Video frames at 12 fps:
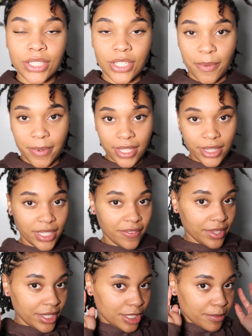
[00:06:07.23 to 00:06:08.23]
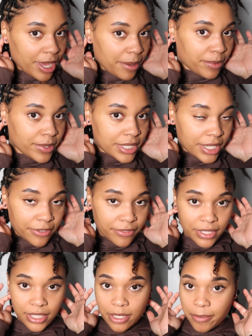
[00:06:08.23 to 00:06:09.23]
So I'm gonna leave these bad boys in for
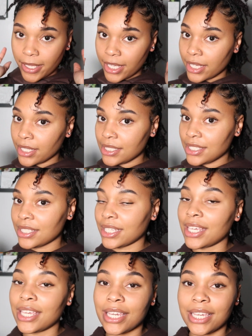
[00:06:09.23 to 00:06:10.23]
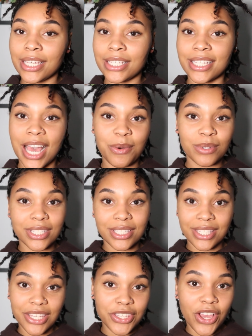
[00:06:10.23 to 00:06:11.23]
a little bit and I will
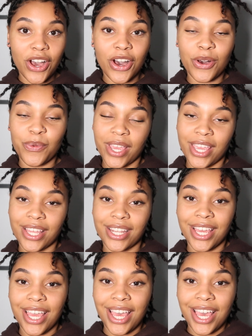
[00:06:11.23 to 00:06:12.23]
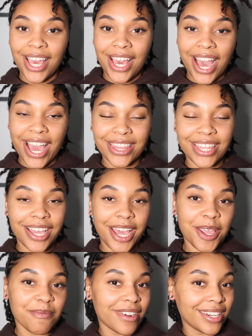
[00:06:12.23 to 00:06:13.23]
see y'all when I think I
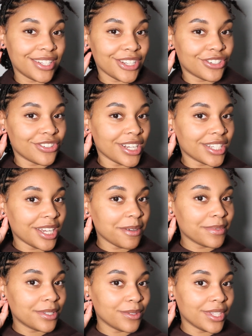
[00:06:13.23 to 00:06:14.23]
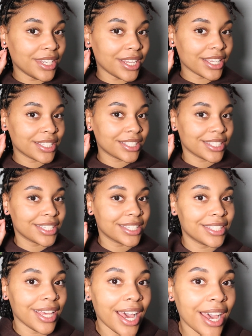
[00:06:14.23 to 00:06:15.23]
am ready to stretch up to the next
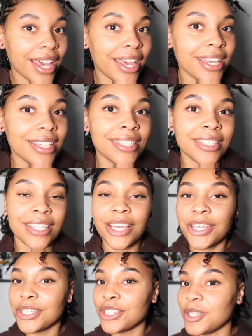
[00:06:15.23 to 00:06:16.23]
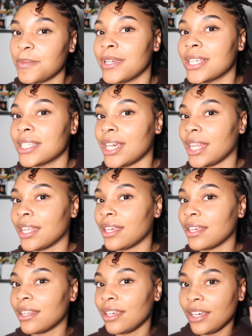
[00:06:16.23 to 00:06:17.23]
size. Super
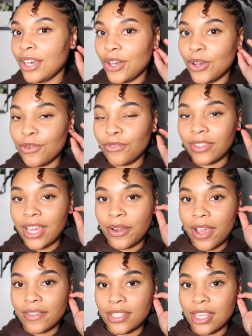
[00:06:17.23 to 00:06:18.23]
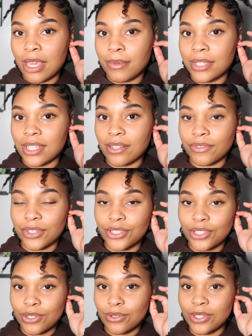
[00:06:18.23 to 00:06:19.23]
excited. Hopefully I don't have to keep these in for
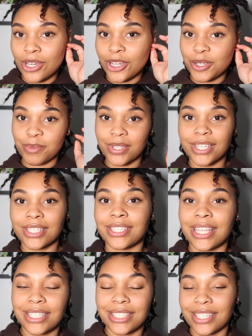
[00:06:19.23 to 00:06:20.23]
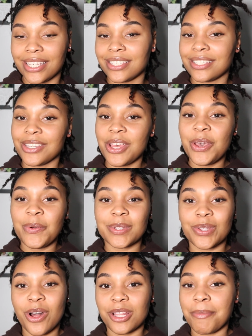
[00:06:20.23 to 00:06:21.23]
too long because that 6 was
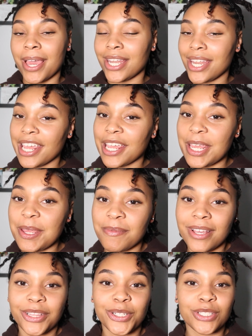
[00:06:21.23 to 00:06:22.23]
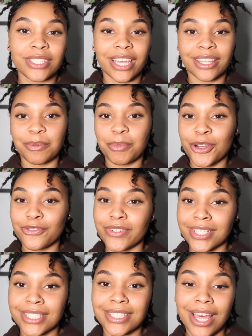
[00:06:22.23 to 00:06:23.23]
calling my name. It looked like the
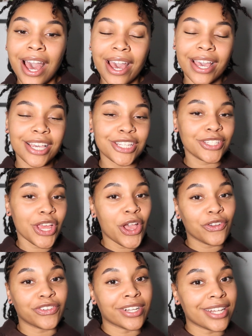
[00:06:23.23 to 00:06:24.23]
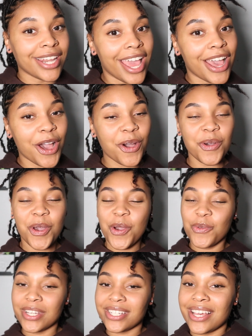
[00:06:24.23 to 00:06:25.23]
perfect size. For now,
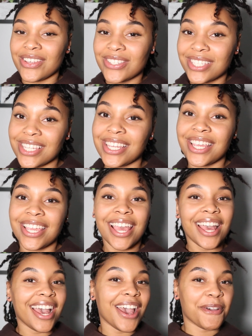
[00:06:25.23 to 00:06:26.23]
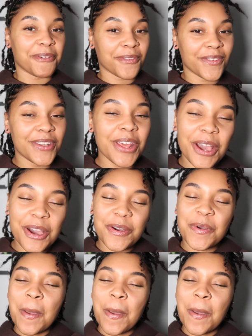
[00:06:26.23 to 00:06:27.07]
we shall see. I don't know.